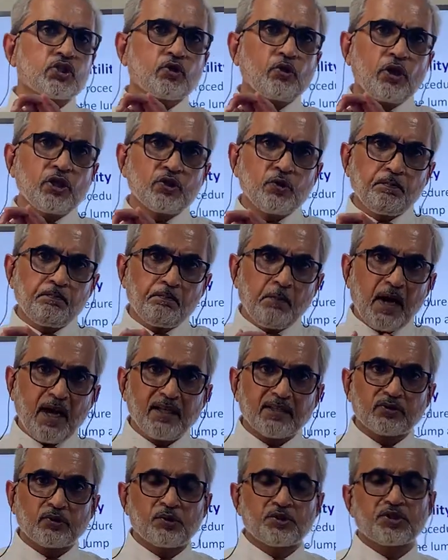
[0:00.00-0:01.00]
is going to
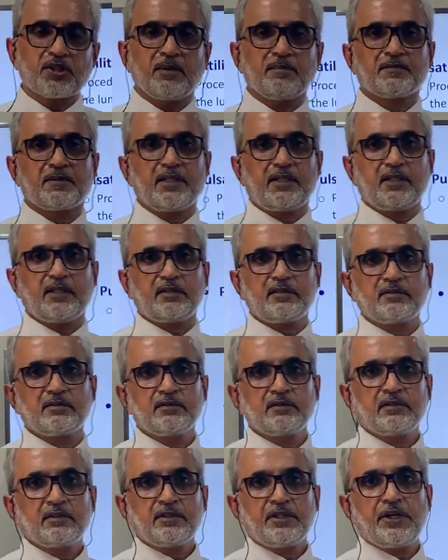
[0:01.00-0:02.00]
pass through something,
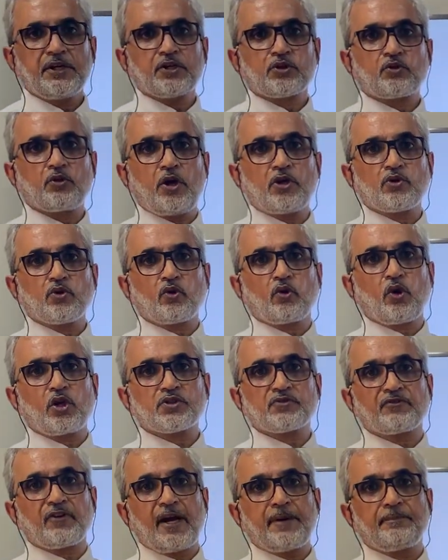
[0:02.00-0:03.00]
it is going to
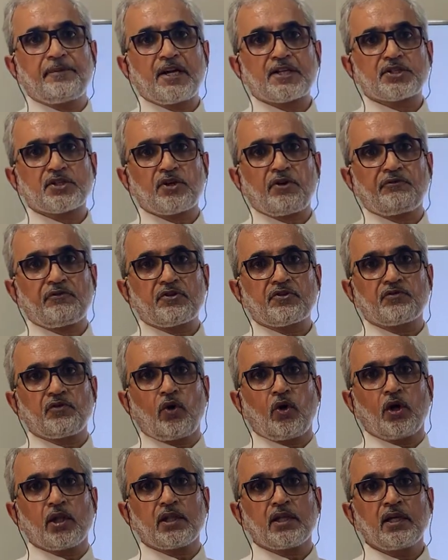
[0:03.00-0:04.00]
cause vibration of its
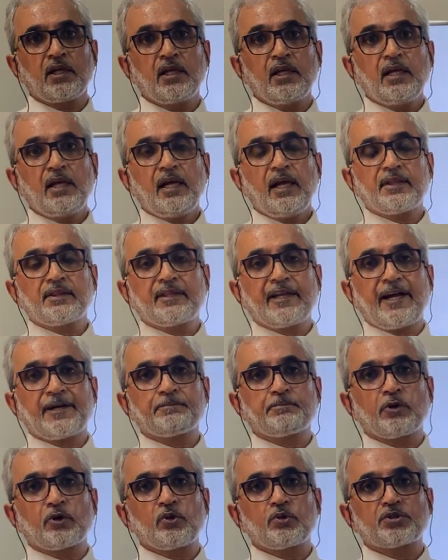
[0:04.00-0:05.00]
wall, and
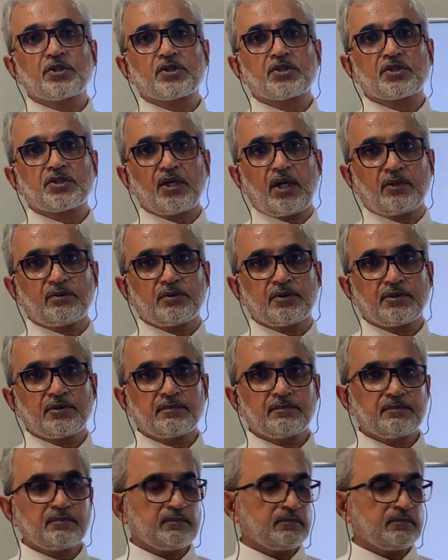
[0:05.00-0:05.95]
that produces sound.